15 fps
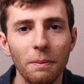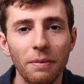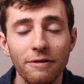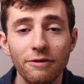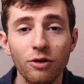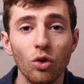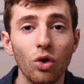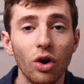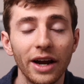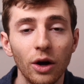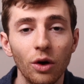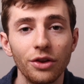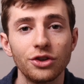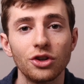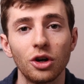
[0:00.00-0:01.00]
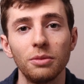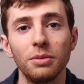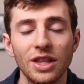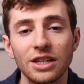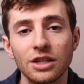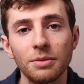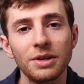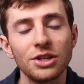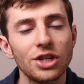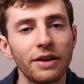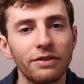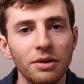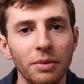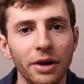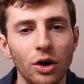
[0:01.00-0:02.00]
before I got the job. So there's going to be a
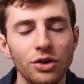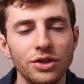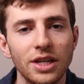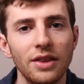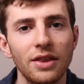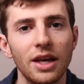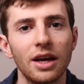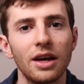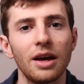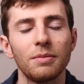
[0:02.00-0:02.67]
shift in my content there.